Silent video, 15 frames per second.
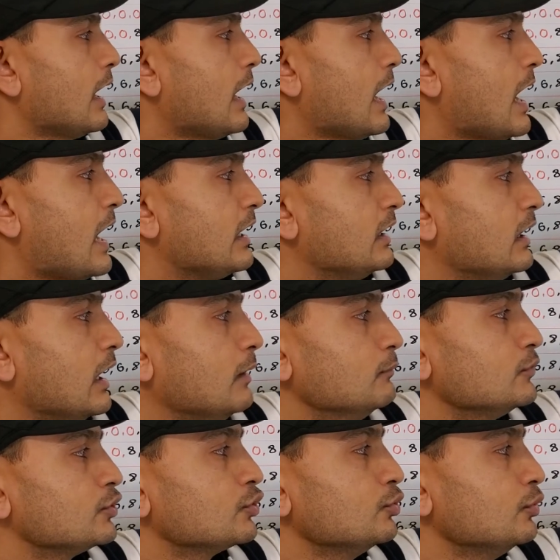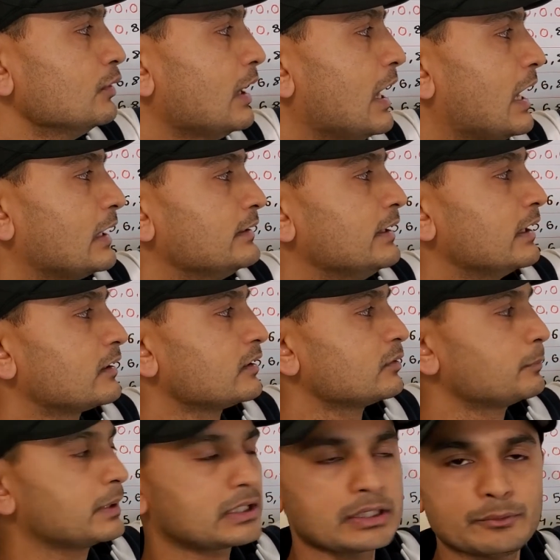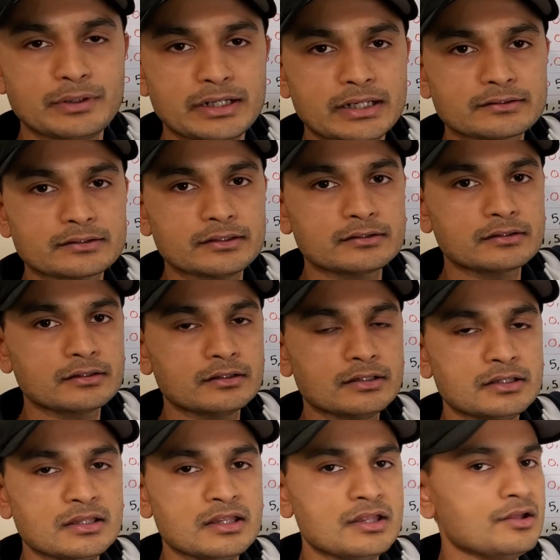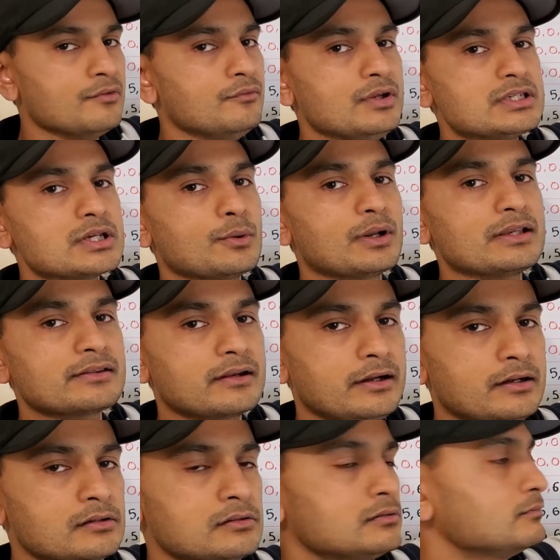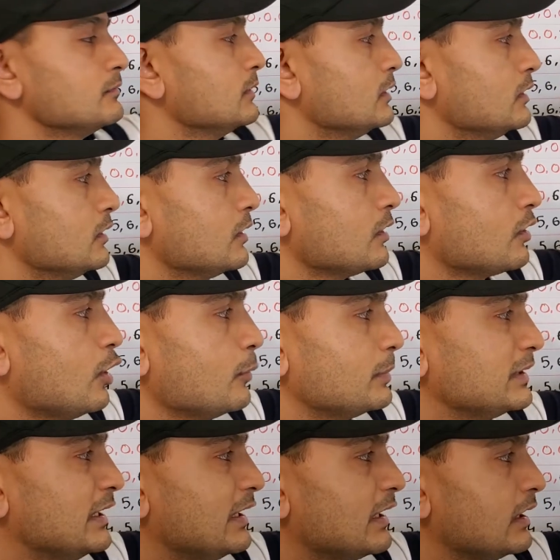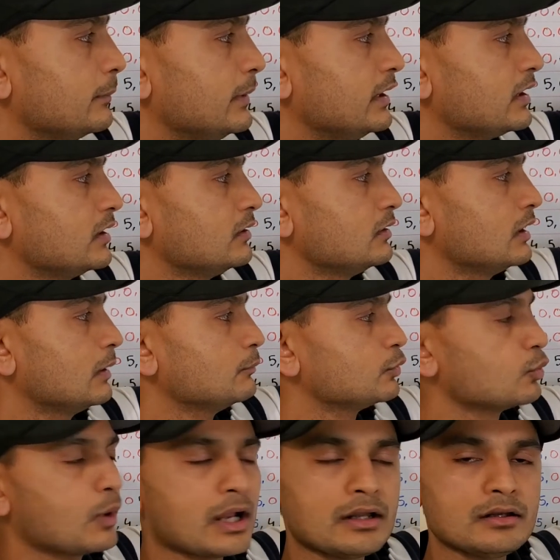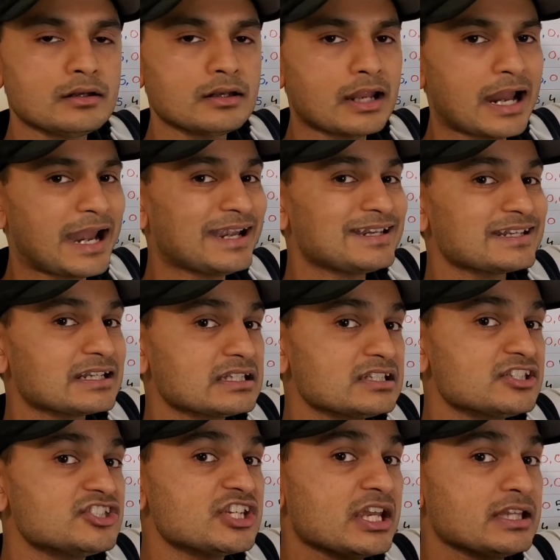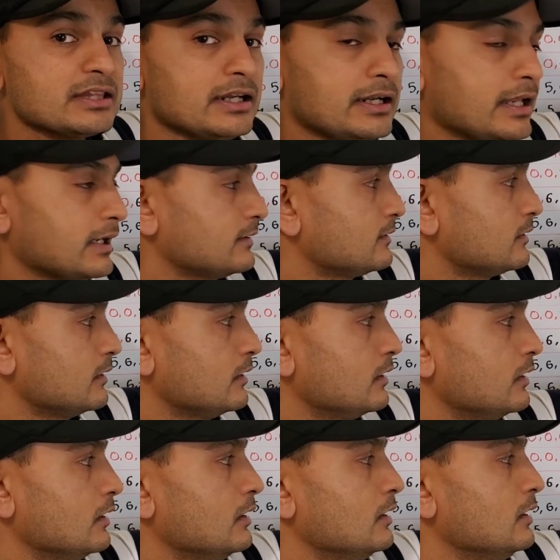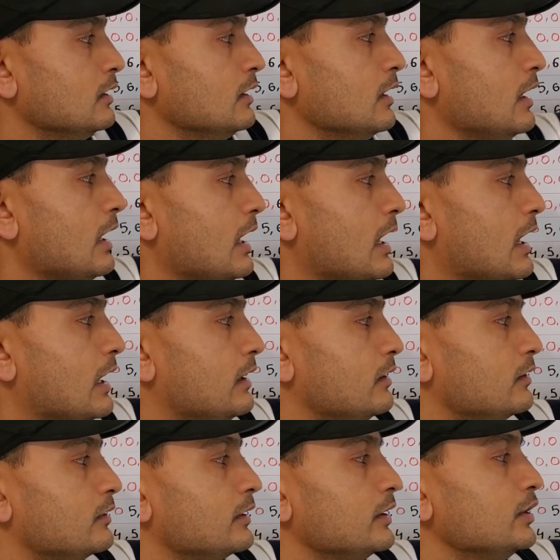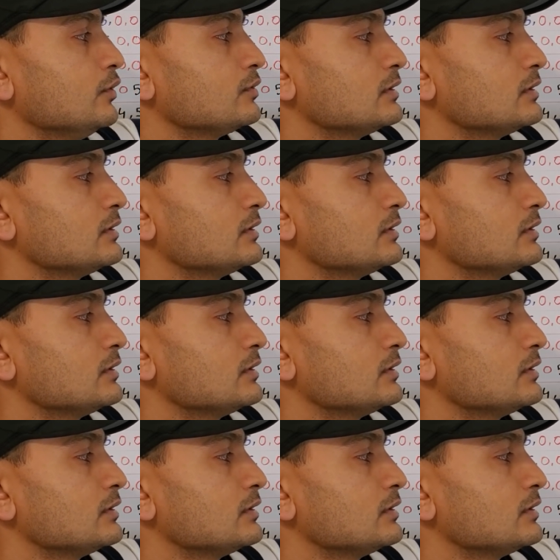and nums2 at their respective indexes. Whichever is greater, copy that element in nums1 at jth index and reduce